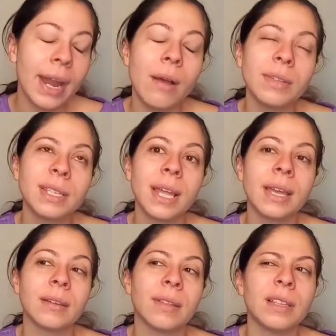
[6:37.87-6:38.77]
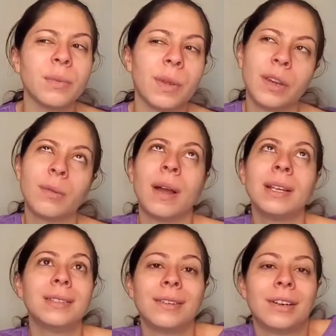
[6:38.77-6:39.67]
And I was like, that's weird.
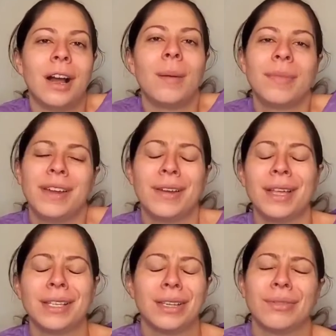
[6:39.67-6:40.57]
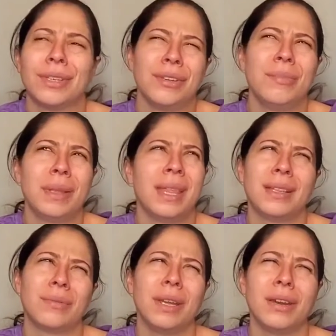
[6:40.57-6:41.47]
Why is there a cop there? That's so stupid.
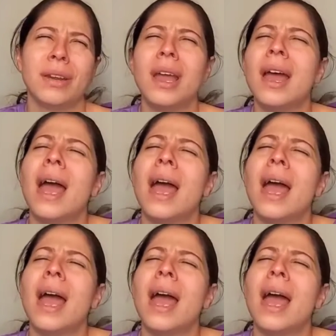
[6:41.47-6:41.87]
That's weird.